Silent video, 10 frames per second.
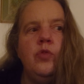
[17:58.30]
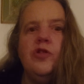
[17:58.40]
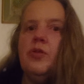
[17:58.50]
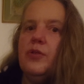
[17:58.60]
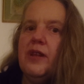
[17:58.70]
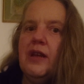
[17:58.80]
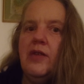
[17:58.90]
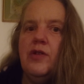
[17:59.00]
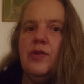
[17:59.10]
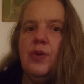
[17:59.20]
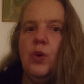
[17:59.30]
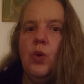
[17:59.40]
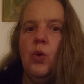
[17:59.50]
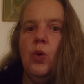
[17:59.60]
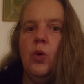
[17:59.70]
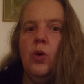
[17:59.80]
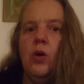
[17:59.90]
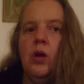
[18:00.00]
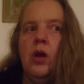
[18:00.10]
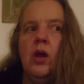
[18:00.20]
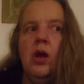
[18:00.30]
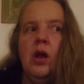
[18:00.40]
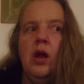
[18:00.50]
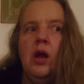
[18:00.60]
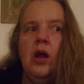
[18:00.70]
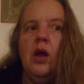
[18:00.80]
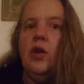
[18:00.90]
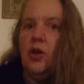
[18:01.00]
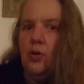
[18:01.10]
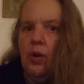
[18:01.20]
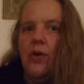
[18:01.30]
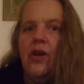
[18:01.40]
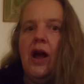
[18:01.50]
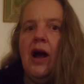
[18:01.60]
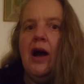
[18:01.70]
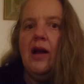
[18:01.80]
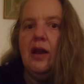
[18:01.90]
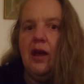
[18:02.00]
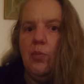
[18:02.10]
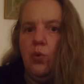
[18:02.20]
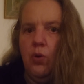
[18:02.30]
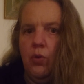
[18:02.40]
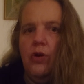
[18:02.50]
Do things for your own heart and what